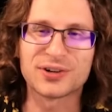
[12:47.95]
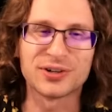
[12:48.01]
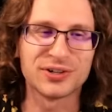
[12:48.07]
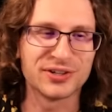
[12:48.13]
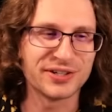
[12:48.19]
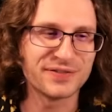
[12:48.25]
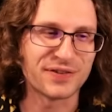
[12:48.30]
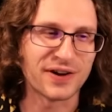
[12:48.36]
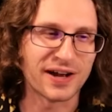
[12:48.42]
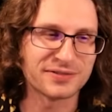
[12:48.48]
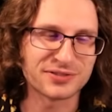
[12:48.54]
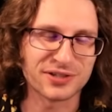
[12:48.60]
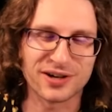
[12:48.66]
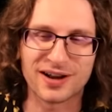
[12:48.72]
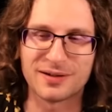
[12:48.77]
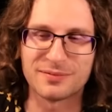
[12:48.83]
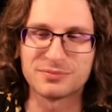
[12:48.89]
early 5
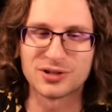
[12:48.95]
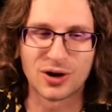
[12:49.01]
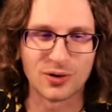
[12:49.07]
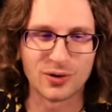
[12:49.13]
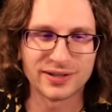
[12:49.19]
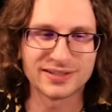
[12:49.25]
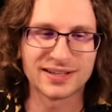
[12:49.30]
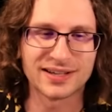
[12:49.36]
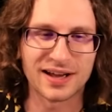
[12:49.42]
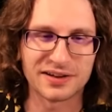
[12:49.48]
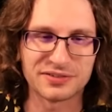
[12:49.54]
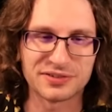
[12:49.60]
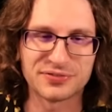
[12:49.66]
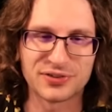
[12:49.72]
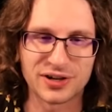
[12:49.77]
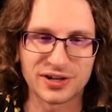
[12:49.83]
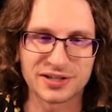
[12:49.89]
star, I'm going to have
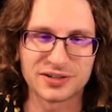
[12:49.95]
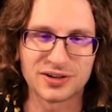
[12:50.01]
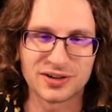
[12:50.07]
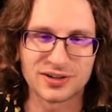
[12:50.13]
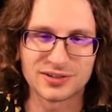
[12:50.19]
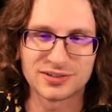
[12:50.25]
a fucking heart